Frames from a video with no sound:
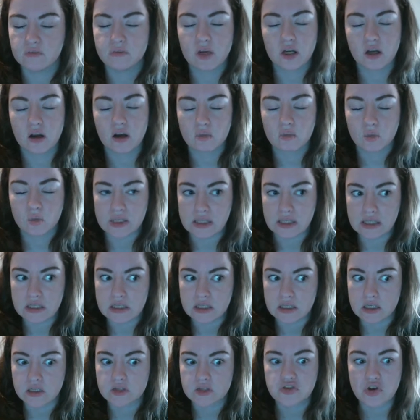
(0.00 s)
I got
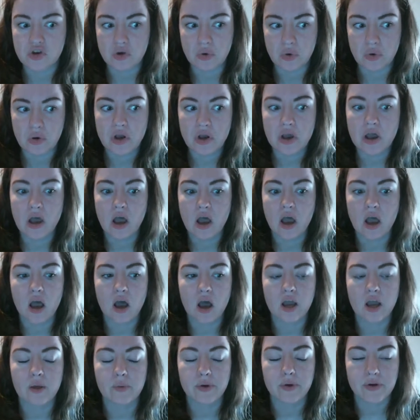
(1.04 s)
waitlisted, so
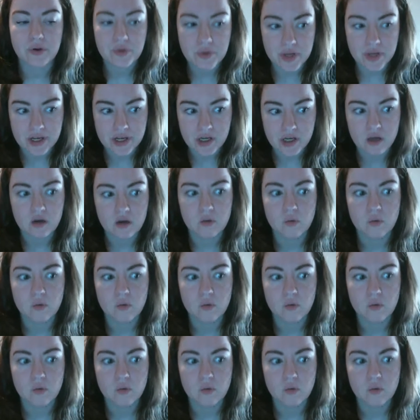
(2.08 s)
I went okay.